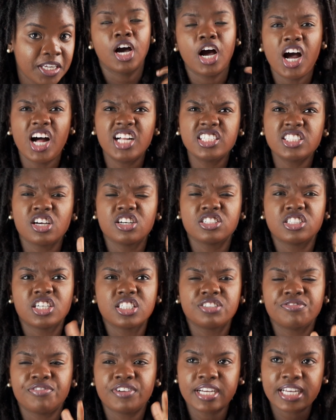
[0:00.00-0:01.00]
Also,
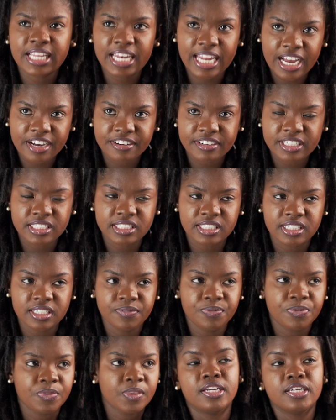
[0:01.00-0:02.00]
just for clarity,
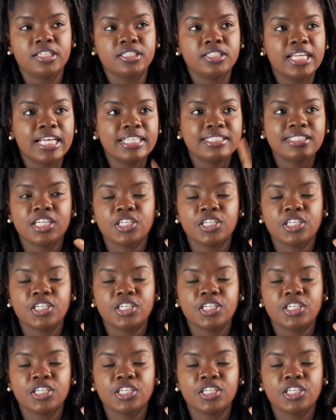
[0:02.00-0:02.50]
let's